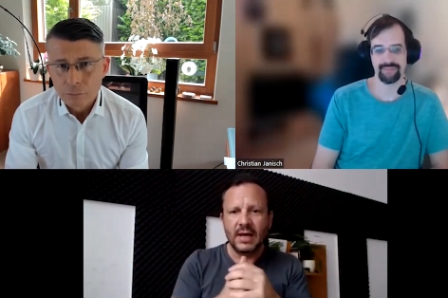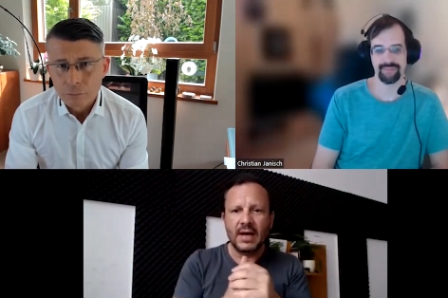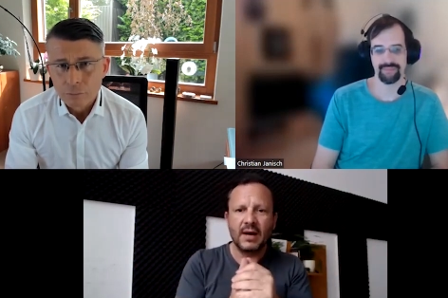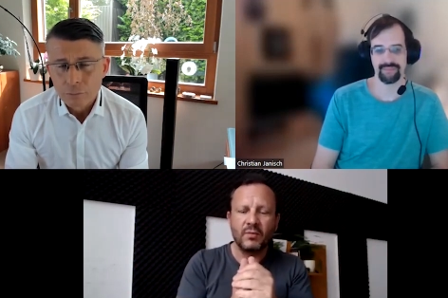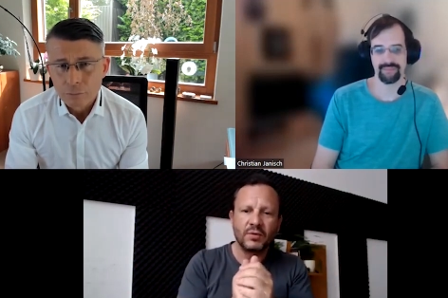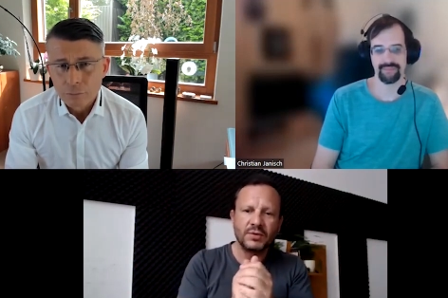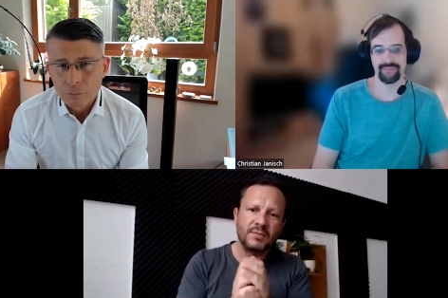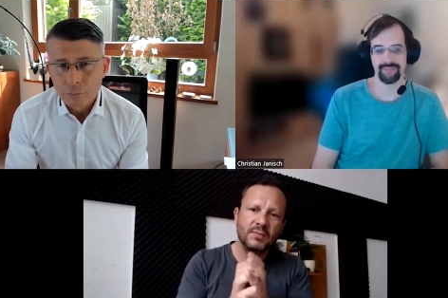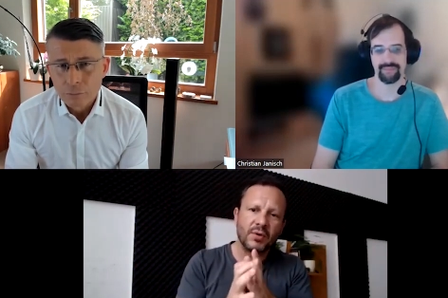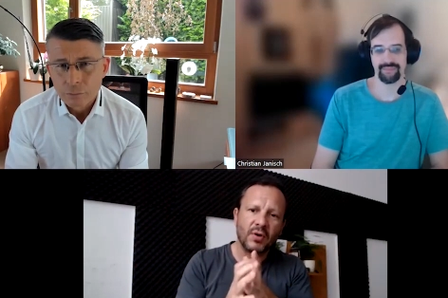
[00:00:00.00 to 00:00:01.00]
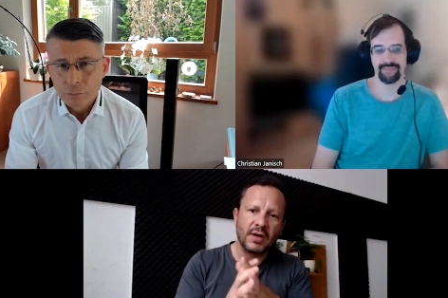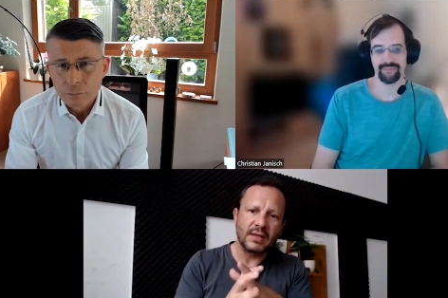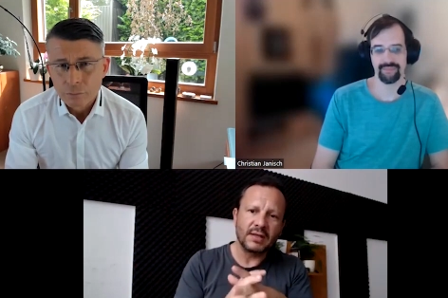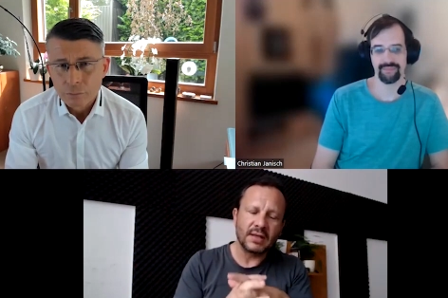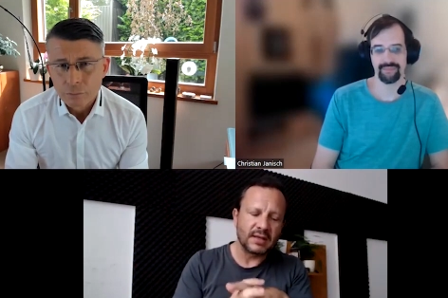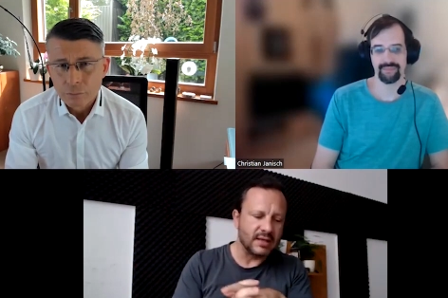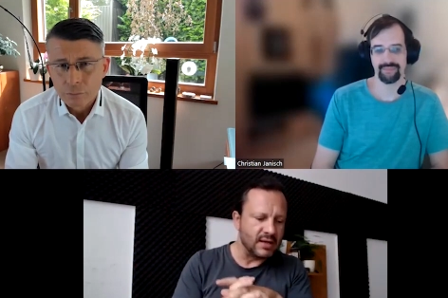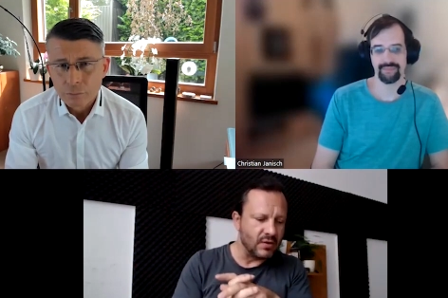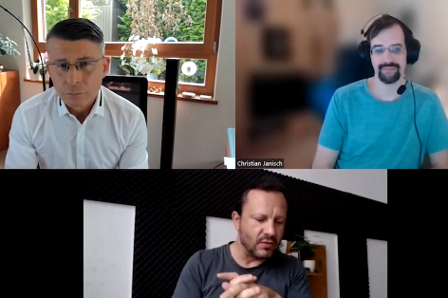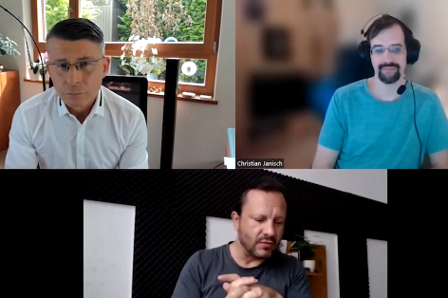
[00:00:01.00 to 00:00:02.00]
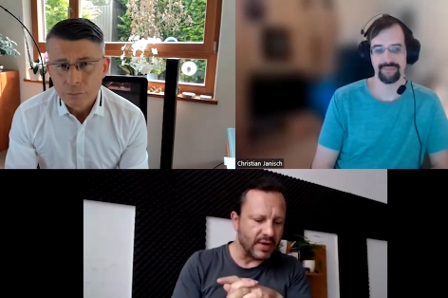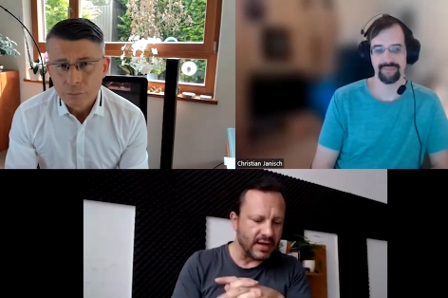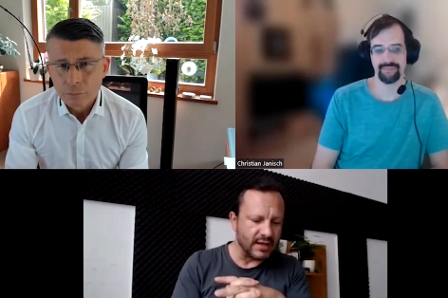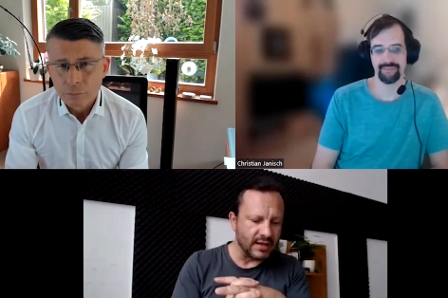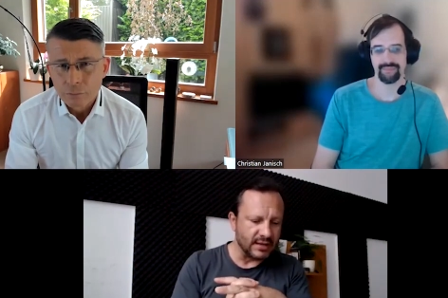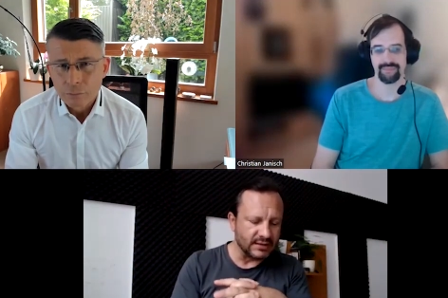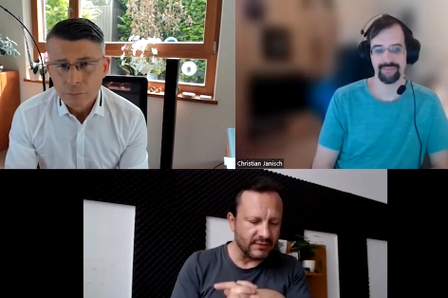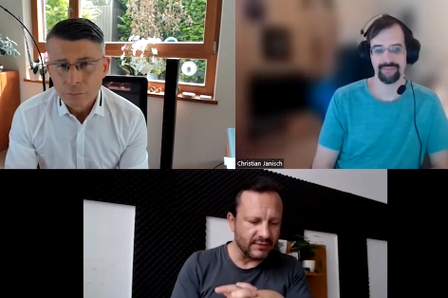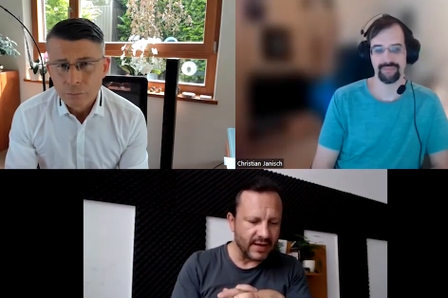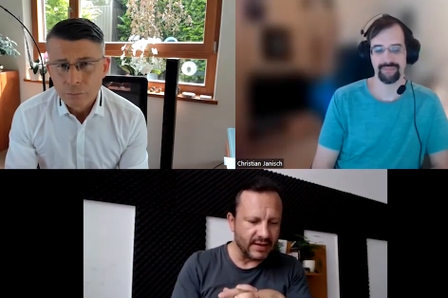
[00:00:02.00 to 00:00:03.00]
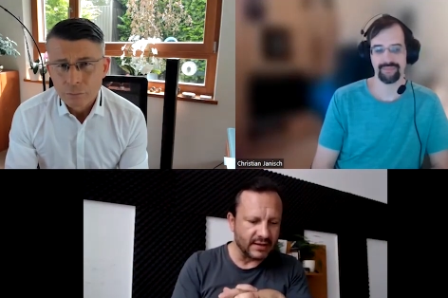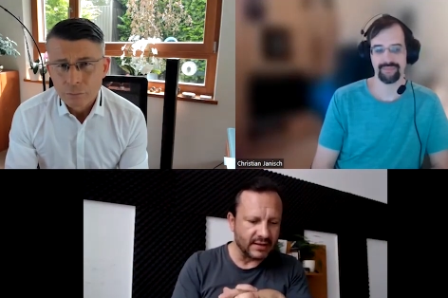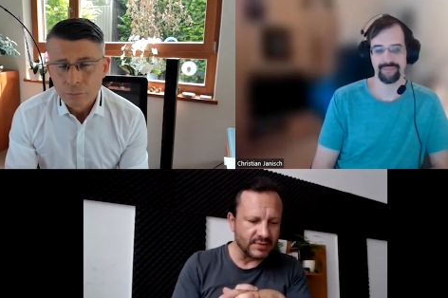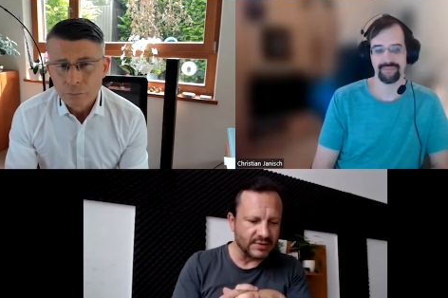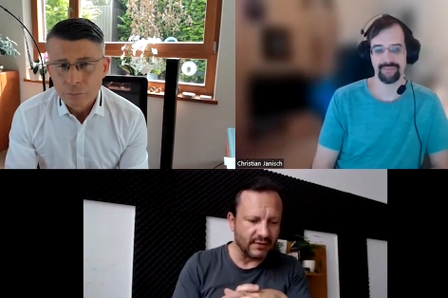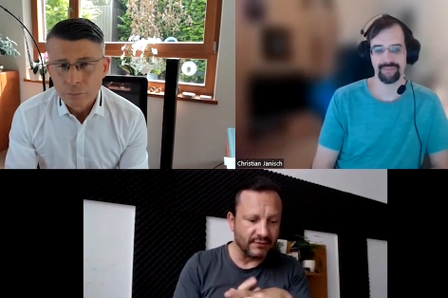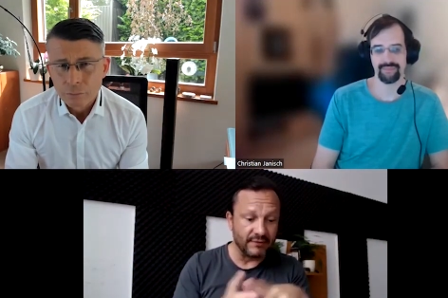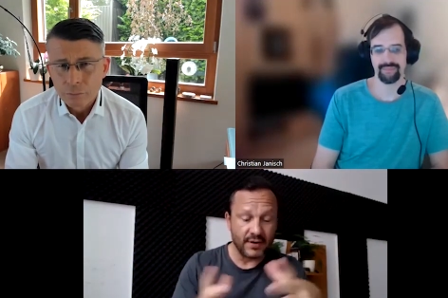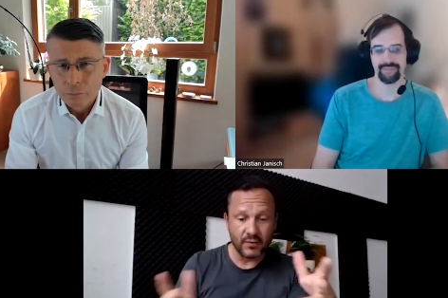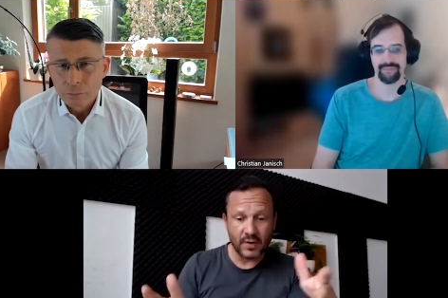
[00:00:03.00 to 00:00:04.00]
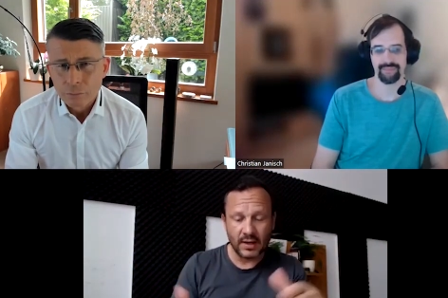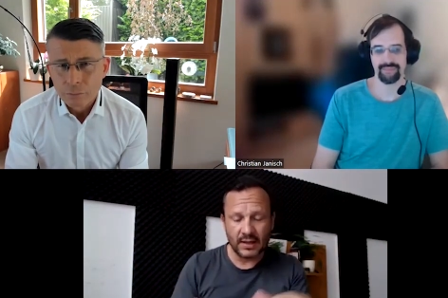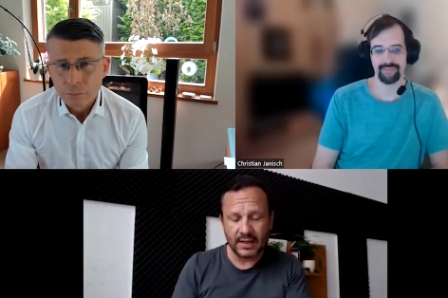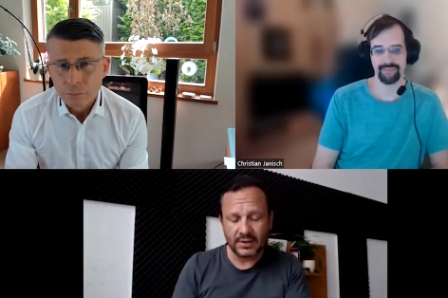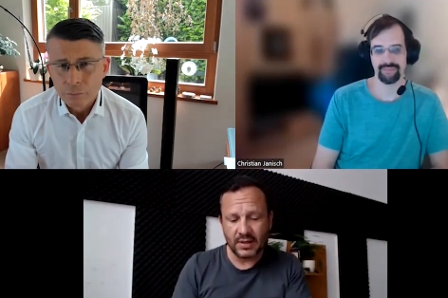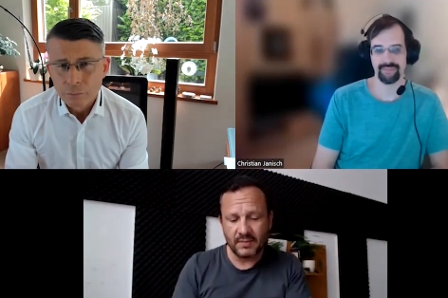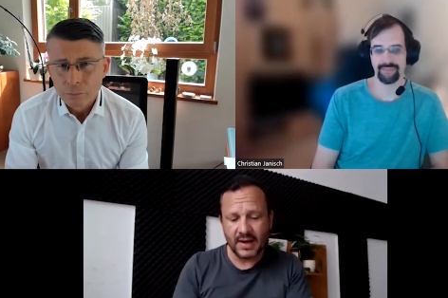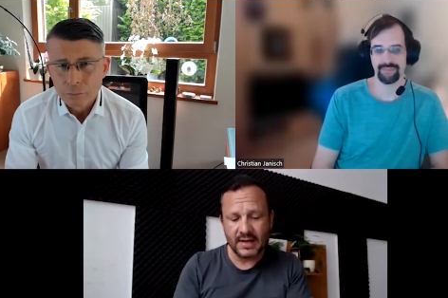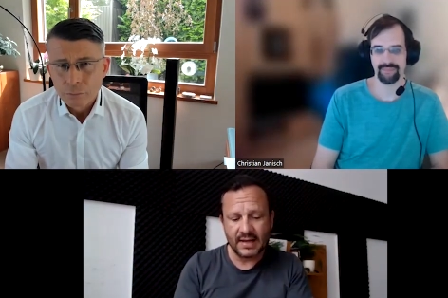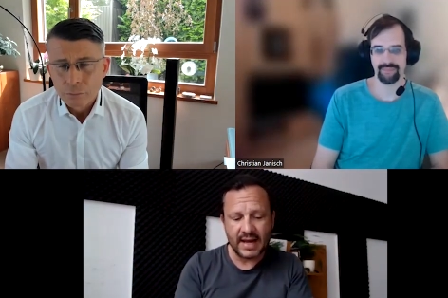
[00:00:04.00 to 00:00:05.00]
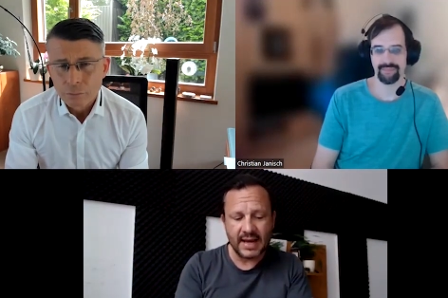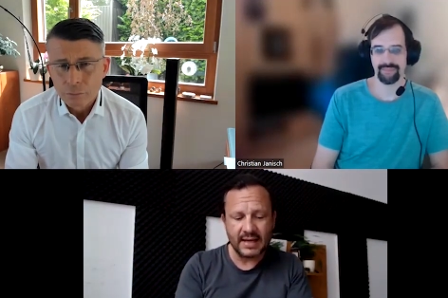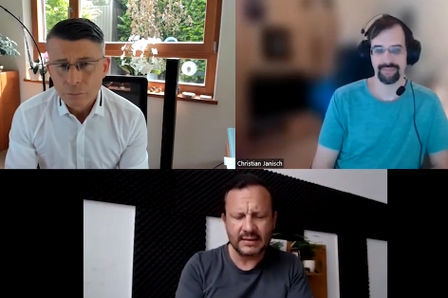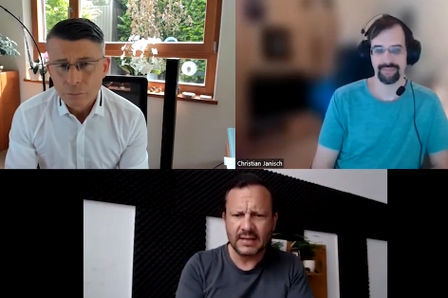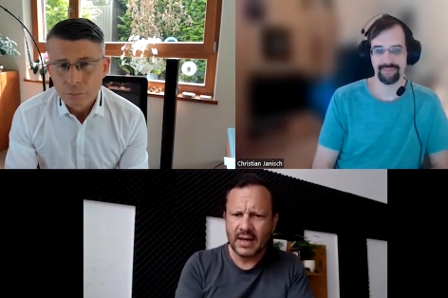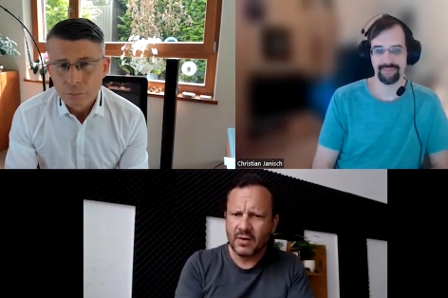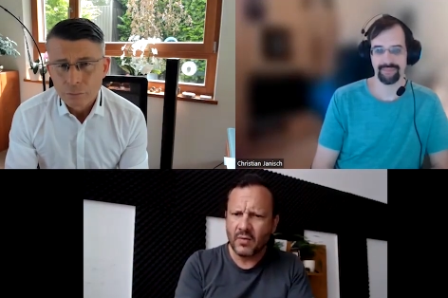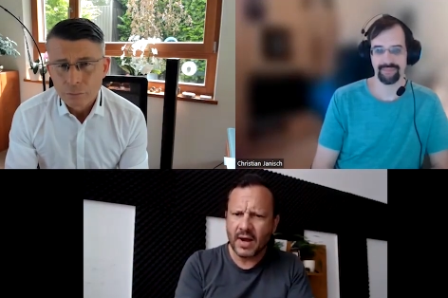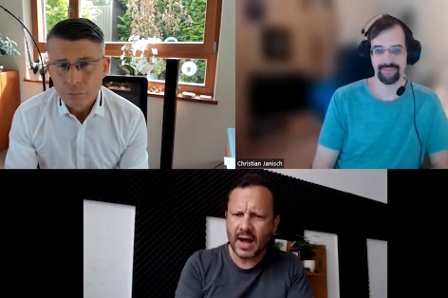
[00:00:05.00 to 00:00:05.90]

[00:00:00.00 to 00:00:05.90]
Speaker 1: uh, was employed, that the Ukrainians defended themselves very well and actually made gains. Where